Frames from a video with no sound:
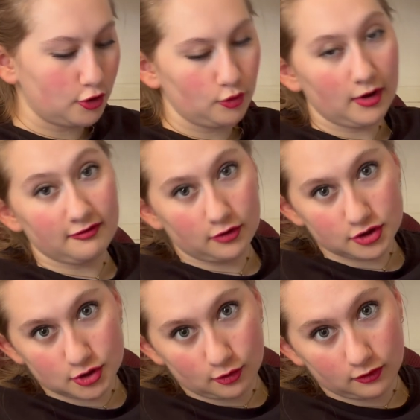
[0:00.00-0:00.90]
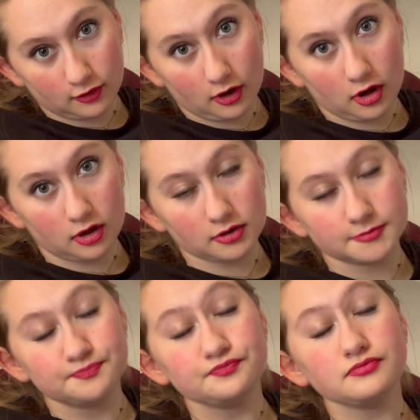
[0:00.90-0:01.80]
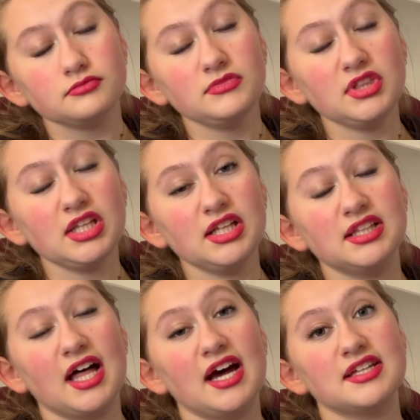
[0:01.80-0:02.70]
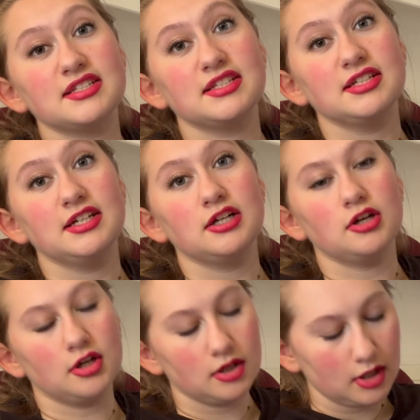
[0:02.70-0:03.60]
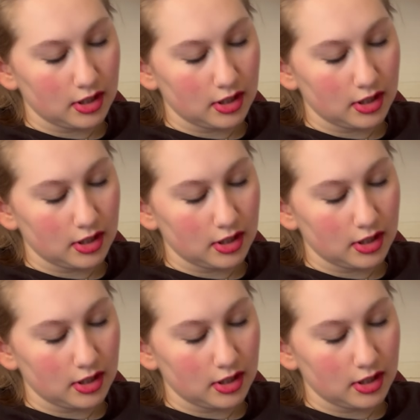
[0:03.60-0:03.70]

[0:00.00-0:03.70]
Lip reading: who went first overall last year,